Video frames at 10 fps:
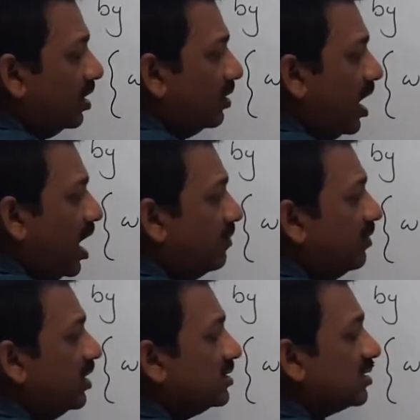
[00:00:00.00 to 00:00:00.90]
That
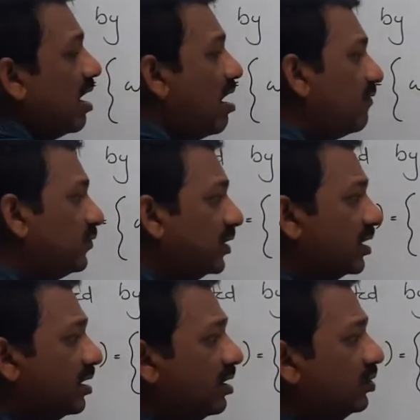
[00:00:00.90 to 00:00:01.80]
means
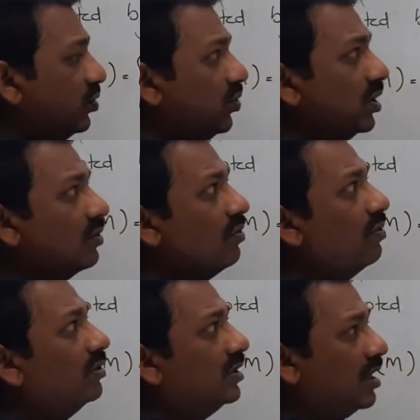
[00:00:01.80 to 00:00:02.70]
after
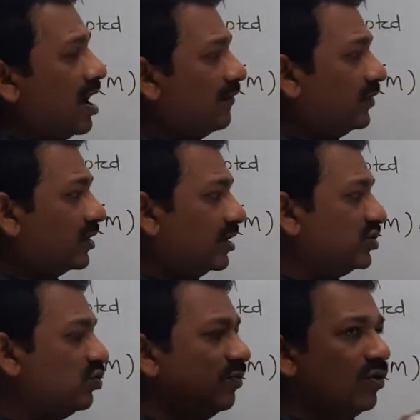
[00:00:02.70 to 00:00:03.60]

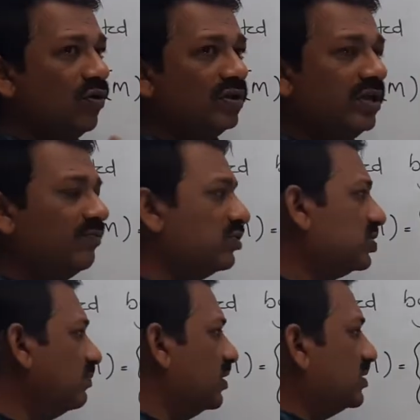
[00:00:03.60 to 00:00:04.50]
consuming all the input
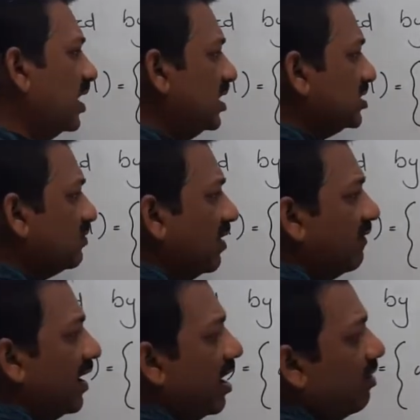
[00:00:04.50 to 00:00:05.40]
symbols, that is why
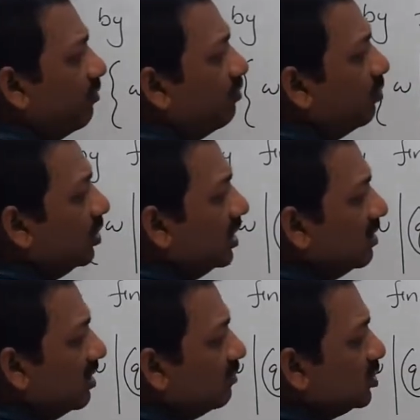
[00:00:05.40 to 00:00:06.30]
we have put
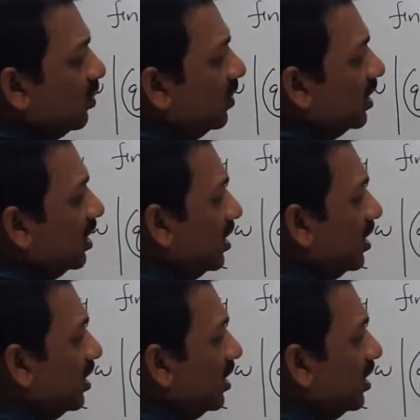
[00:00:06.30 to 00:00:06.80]
epsilon here.